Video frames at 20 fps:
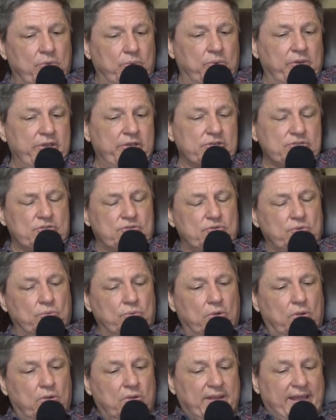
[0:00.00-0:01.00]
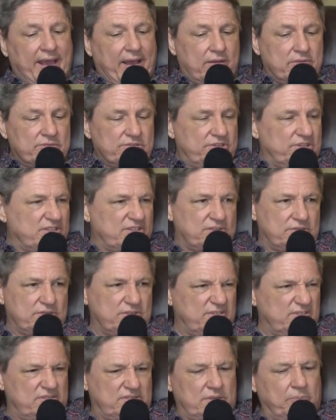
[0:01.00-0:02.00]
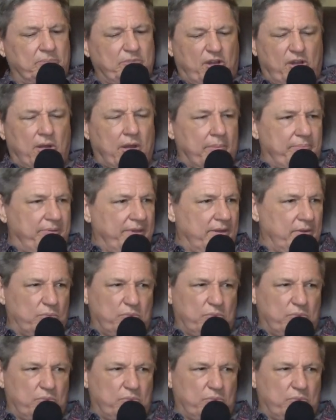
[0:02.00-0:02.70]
we used to roll out just some carpet.